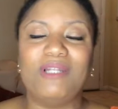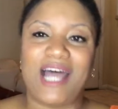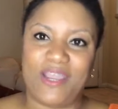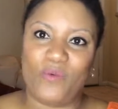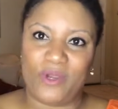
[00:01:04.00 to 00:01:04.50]

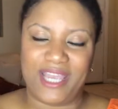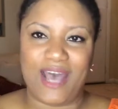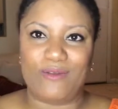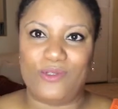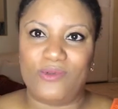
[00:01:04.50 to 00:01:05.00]
light
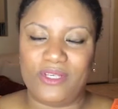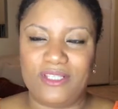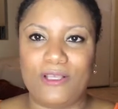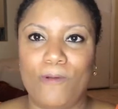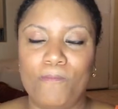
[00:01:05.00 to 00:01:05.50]
workout duties,
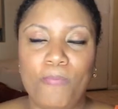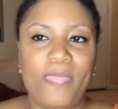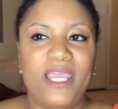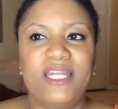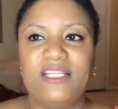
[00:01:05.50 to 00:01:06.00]
so
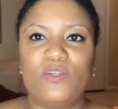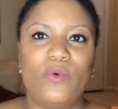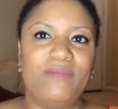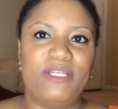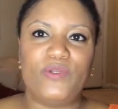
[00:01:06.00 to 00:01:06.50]
he doesn't
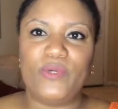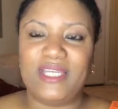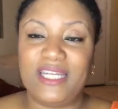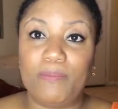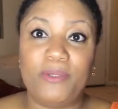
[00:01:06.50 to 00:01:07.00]
want me doing
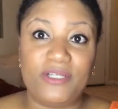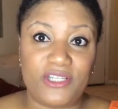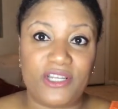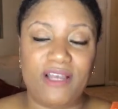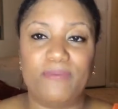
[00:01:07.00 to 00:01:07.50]
any
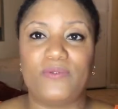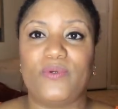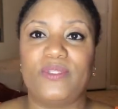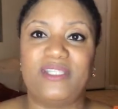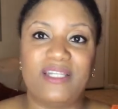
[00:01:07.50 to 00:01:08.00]
push-ups
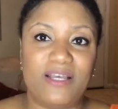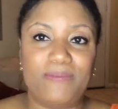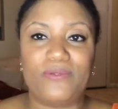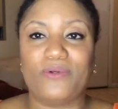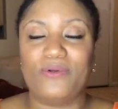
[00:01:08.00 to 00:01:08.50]
or
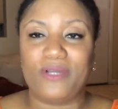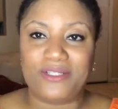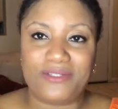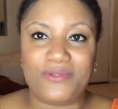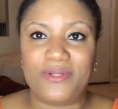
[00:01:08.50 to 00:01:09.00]
sit-ups or
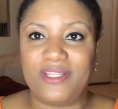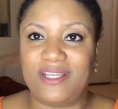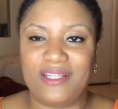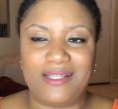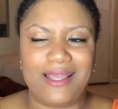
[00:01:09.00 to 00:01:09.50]
crunches or
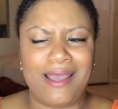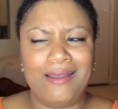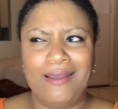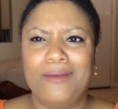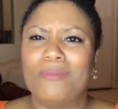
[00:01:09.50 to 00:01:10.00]
anything like that,
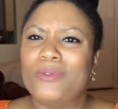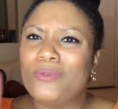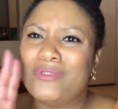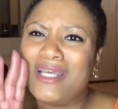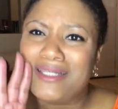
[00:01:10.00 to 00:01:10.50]
but
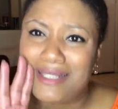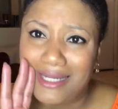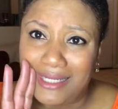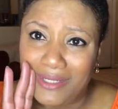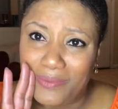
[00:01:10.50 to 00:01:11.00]
who does
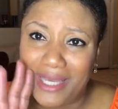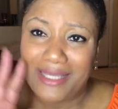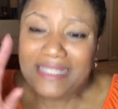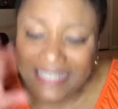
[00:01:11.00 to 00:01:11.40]
that anyway?